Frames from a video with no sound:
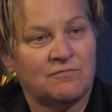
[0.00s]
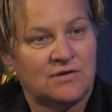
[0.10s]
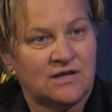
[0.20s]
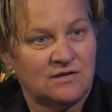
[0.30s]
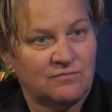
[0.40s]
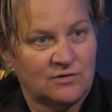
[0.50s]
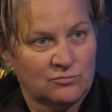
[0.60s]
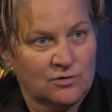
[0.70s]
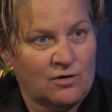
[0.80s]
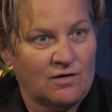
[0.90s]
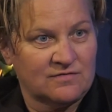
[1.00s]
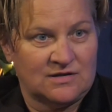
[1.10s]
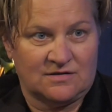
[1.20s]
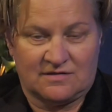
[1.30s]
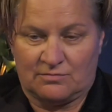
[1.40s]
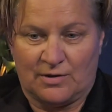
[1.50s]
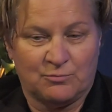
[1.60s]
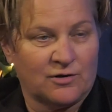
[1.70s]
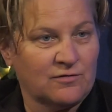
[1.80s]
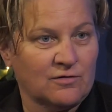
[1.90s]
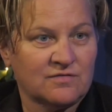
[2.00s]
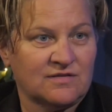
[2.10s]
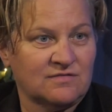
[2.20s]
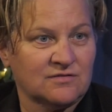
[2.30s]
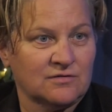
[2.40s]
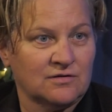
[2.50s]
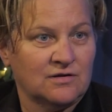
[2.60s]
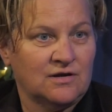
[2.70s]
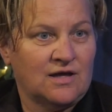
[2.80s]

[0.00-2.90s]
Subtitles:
if an individual calls in and says, my brother or sister